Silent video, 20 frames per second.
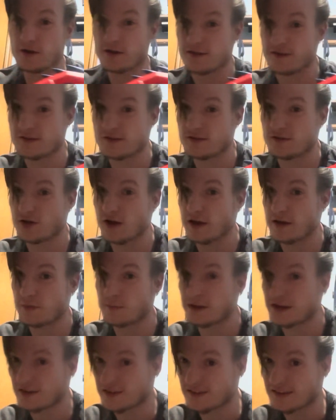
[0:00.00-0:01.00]
This is trying to
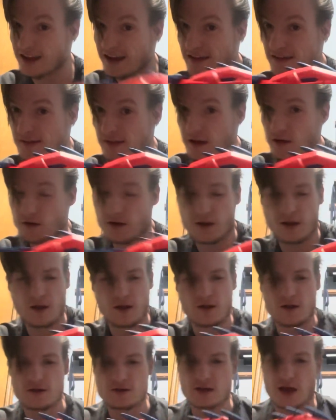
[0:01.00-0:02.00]
be a secondary
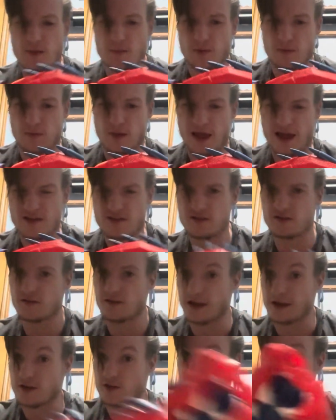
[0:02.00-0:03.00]
type of blaster,
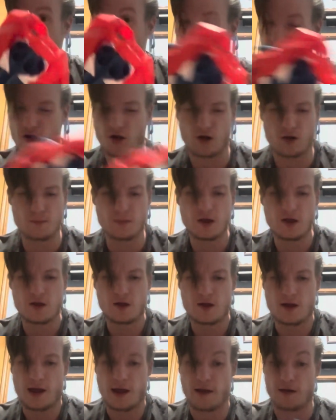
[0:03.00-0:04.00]
like a sidearm.
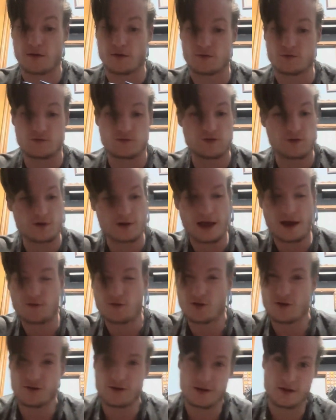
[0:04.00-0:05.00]
And for that
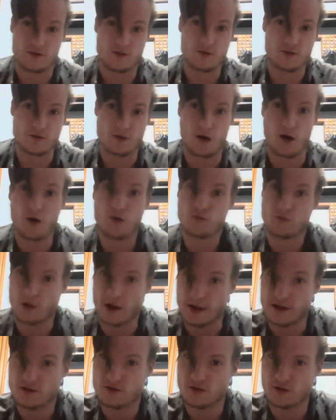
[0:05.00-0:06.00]
role, it's all
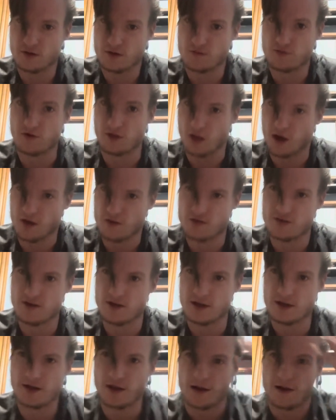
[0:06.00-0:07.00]
right on the
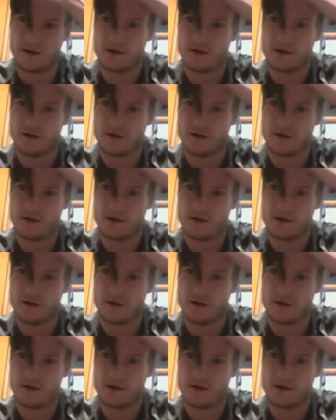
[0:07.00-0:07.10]
velocity.